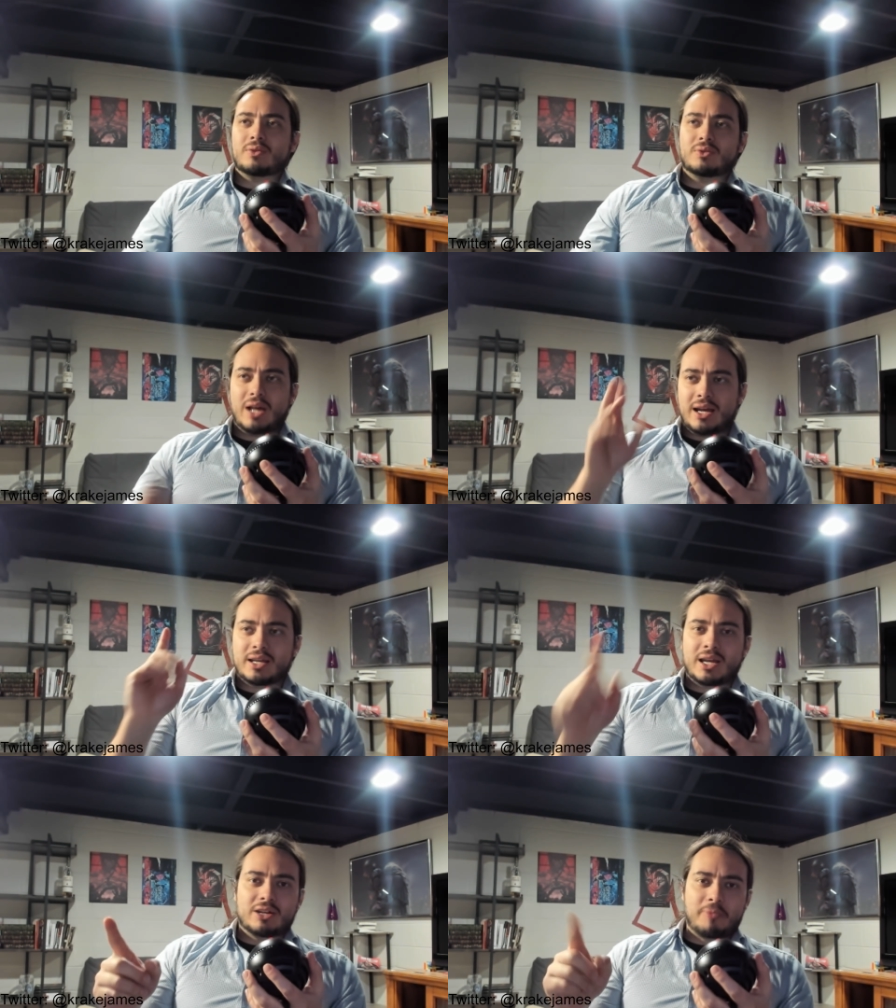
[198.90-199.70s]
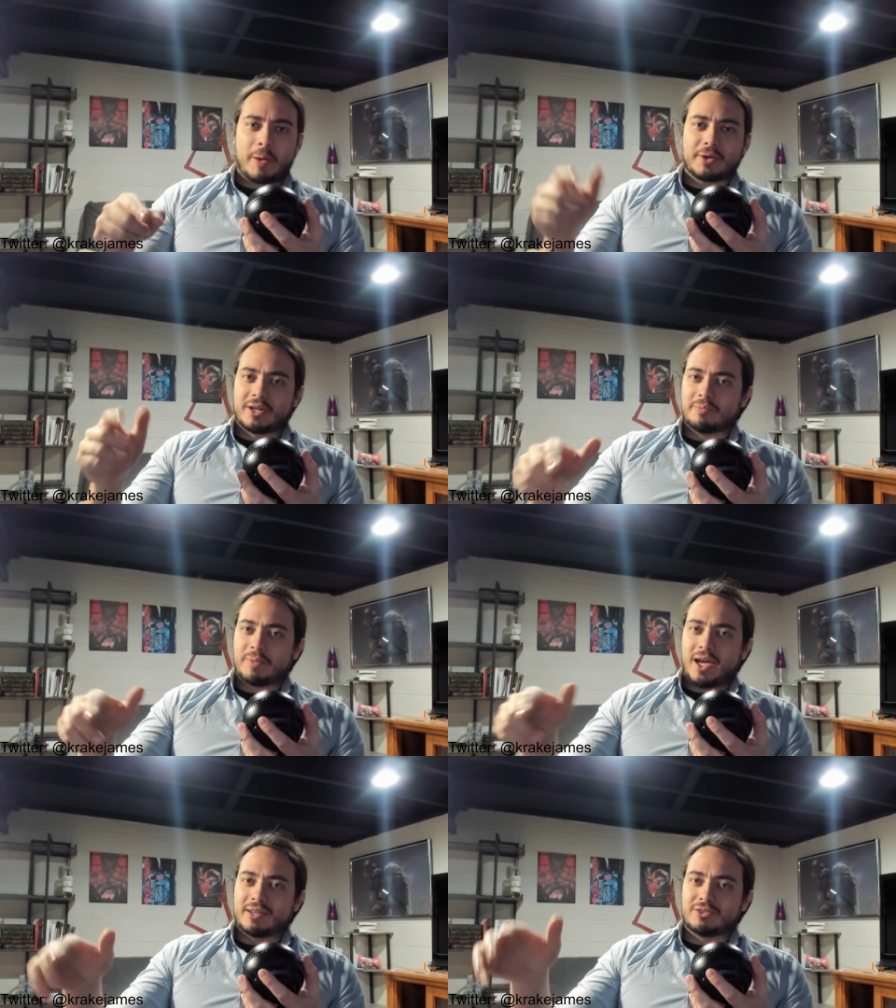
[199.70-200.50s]
gotta remember to come
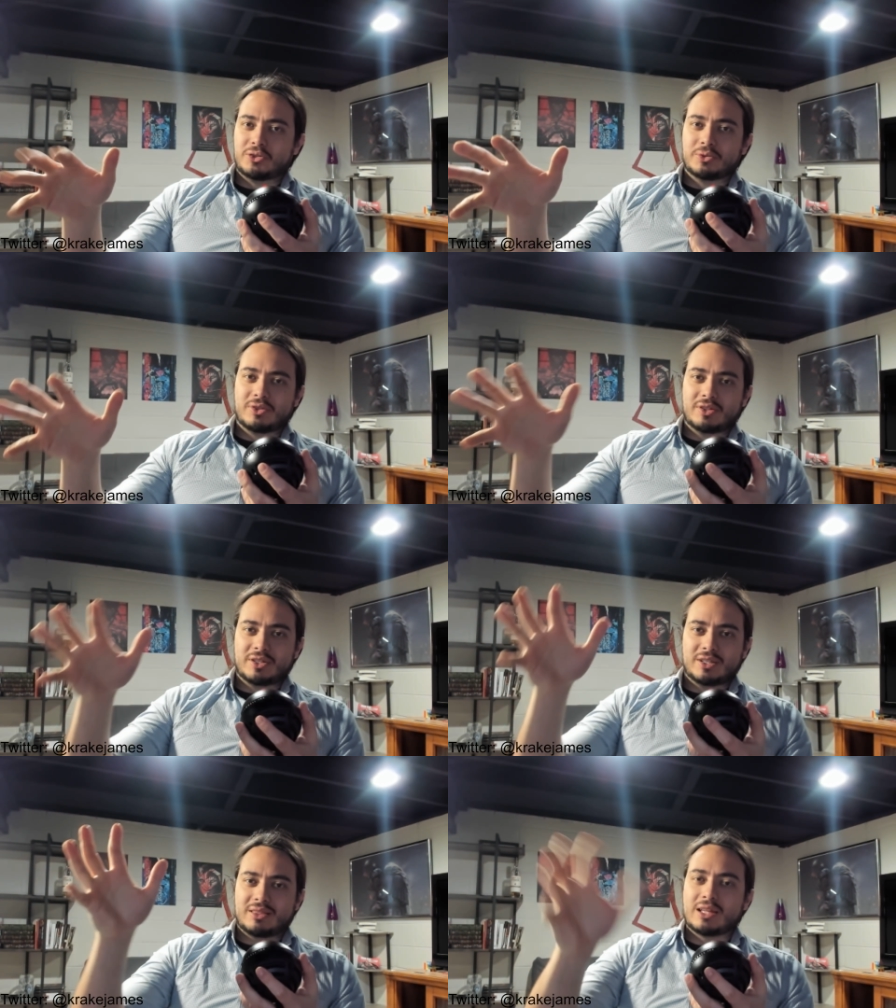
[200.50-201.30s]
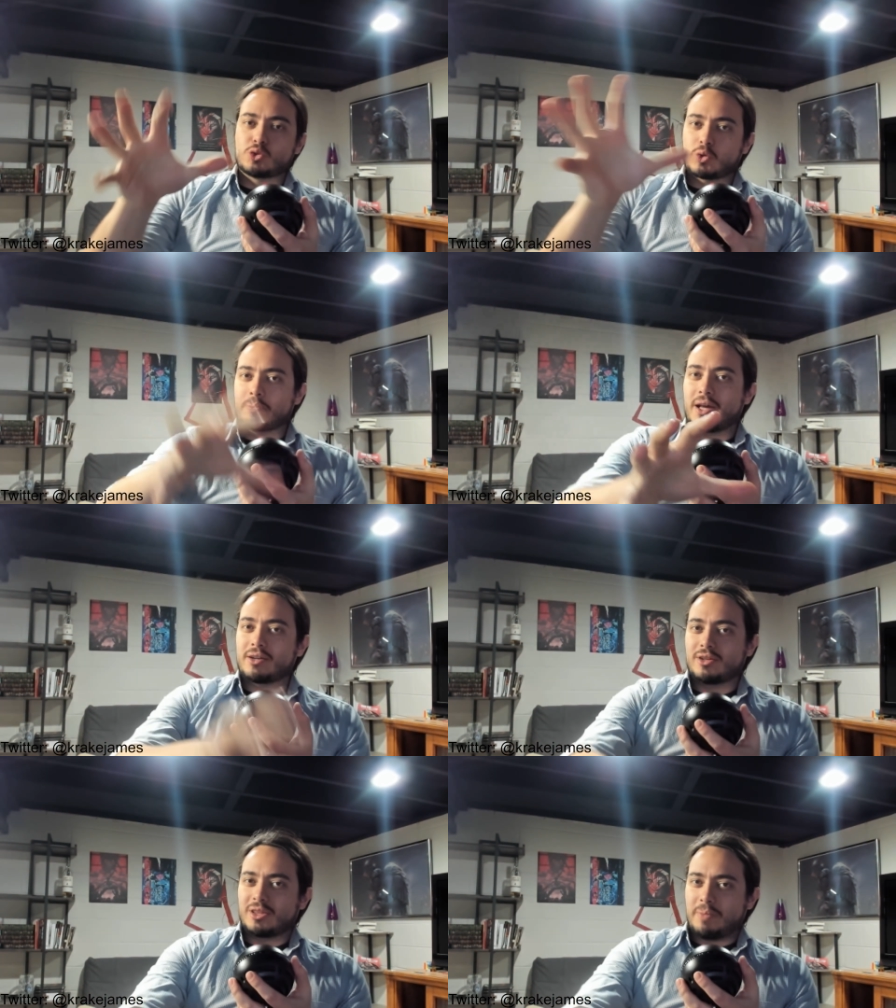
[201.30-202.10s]
back to the things were better
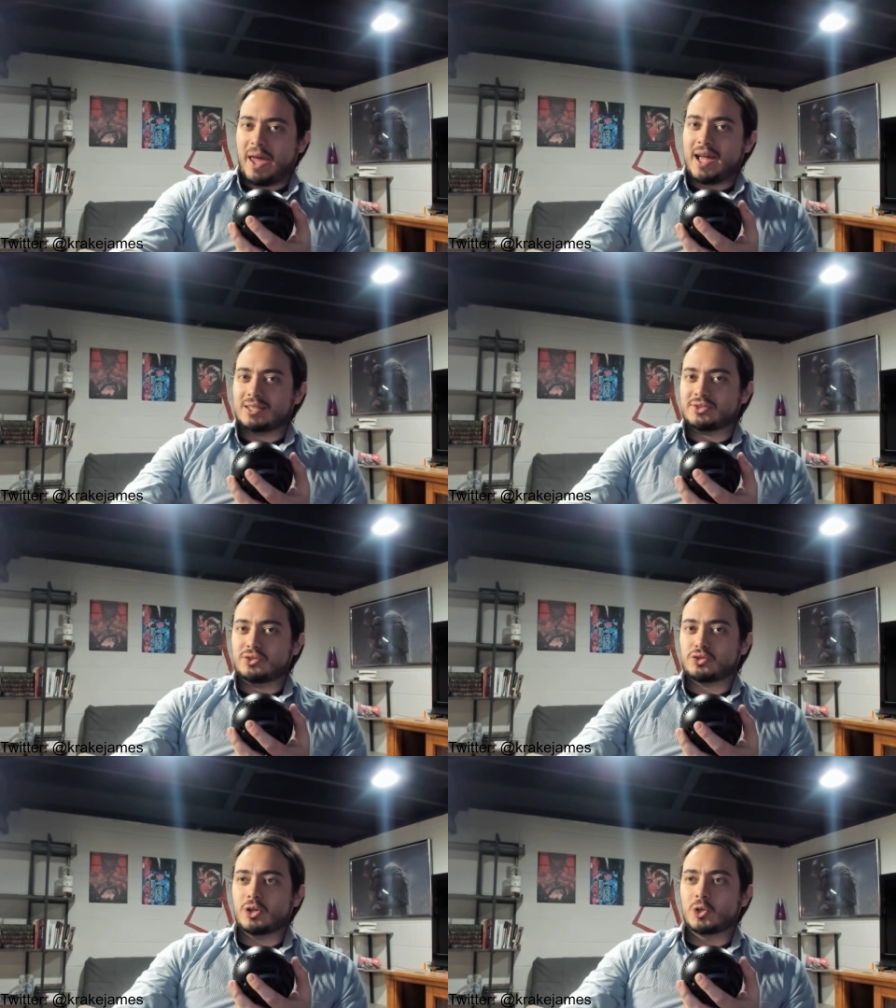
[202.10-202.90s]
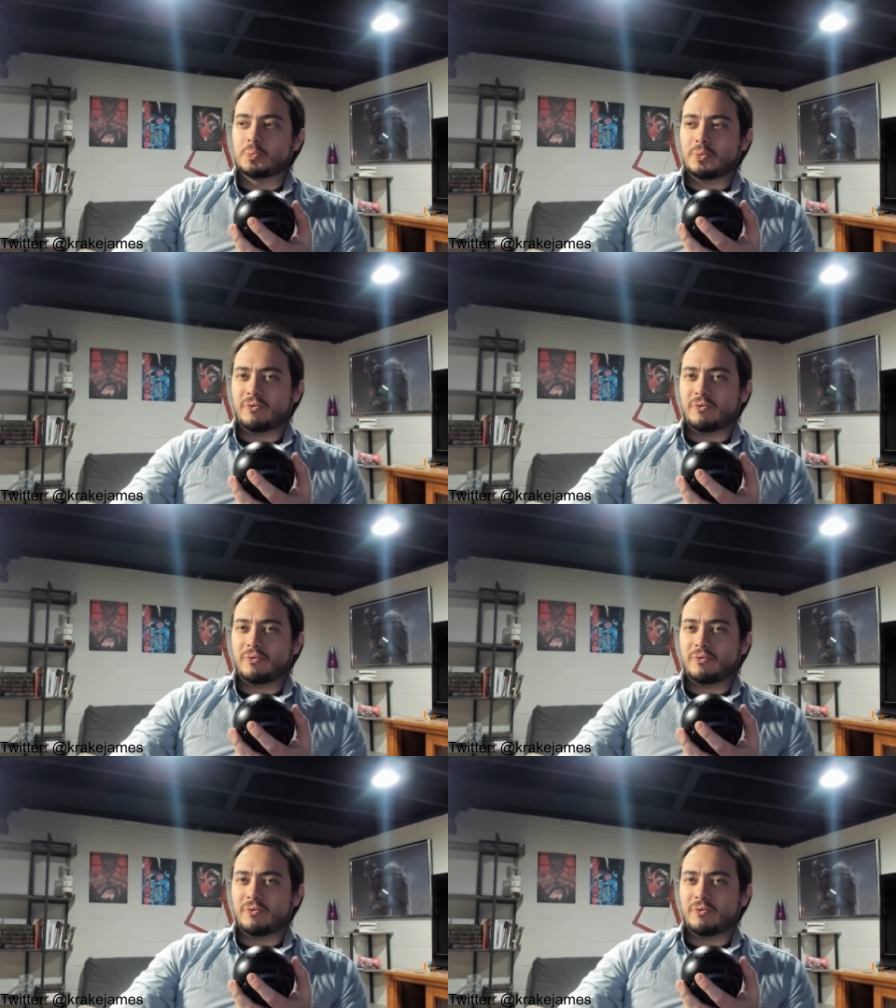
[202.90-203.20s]
in the past trope,